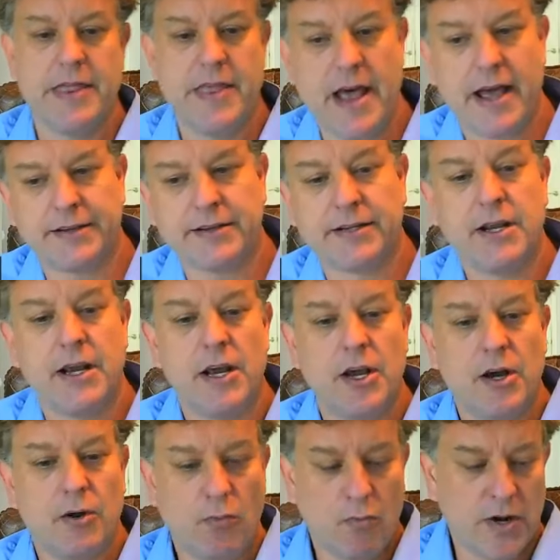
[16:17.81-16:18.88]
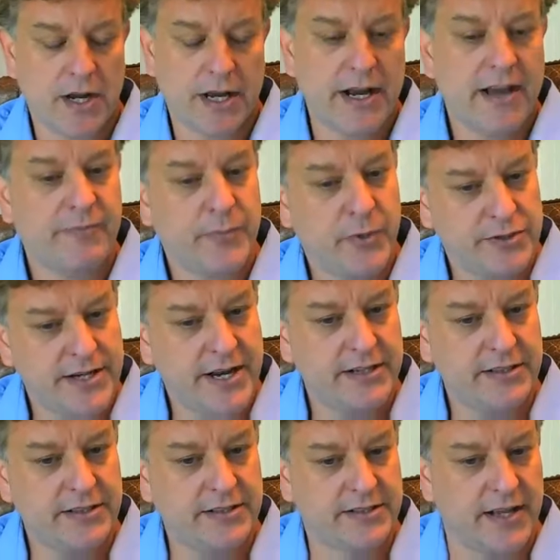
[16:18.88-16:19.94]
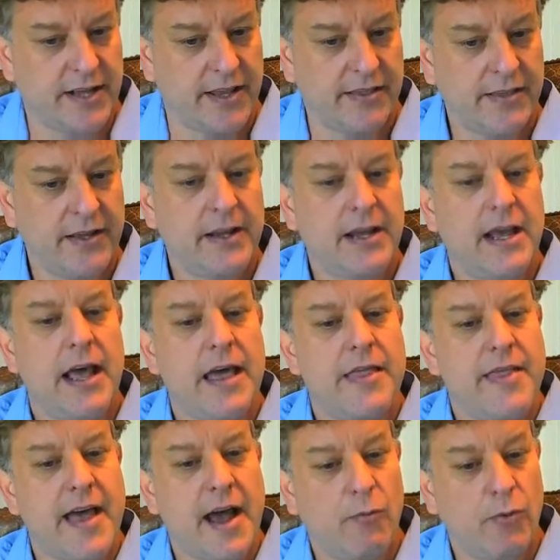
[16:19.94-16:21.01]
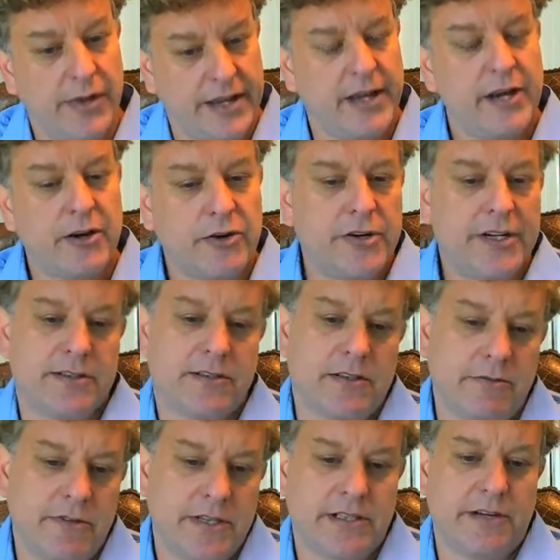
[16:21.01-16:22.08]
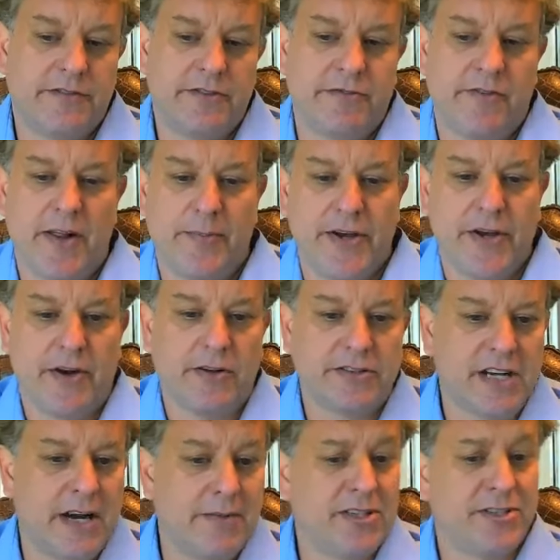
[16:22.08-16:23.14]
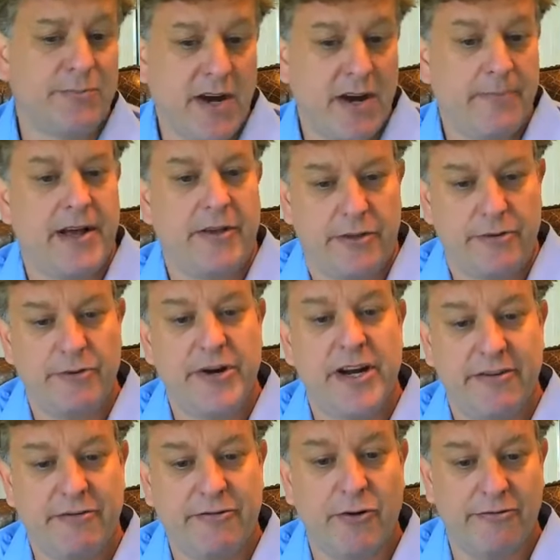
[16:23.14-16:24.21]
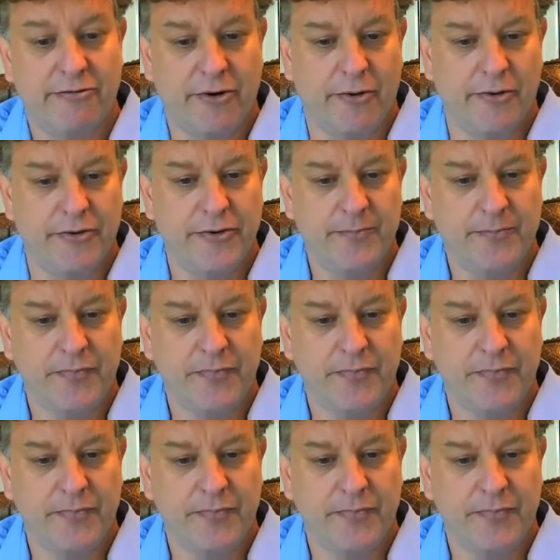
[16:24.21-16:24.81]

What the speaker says: that one can have mutations in that will increase the risk of developing Alzheimer's by about 3 to 4-fold.